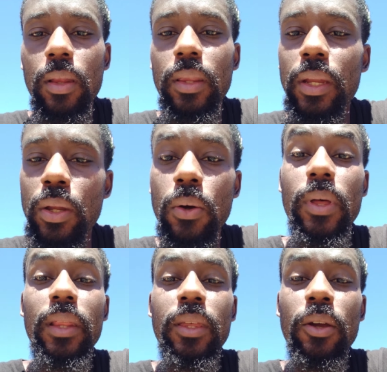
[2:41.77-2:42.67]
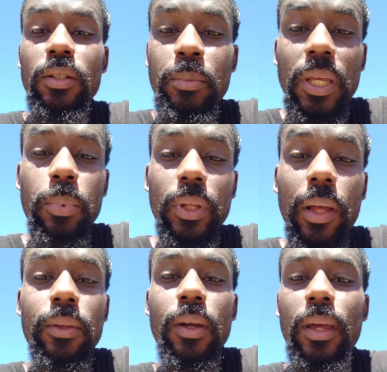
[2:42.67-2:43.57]
They know that there's people
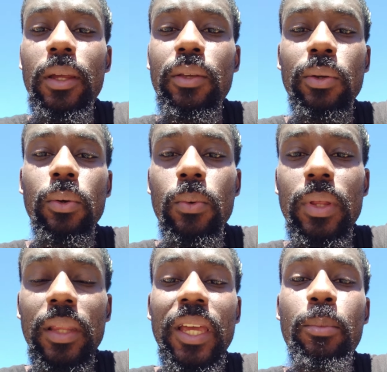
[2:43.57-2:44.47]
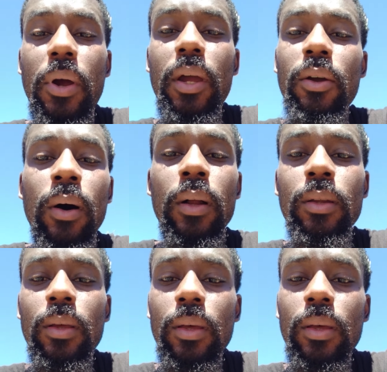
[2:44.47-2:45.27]
out there like you that they prey on